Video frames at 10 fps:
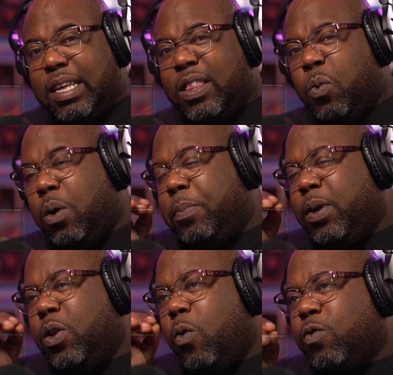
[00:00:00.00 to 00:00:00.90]
There will be
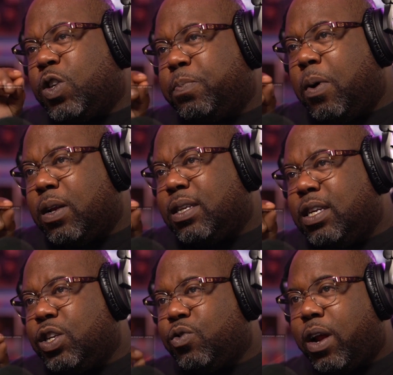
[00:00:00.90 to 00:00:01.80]
no response
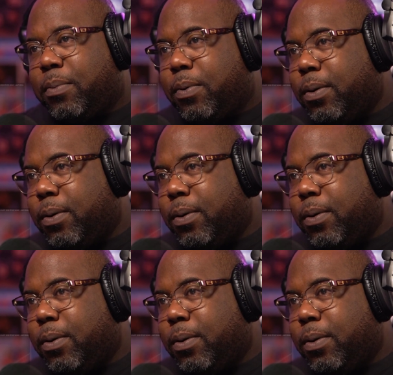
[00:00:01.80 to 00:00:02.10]
diss track, bro.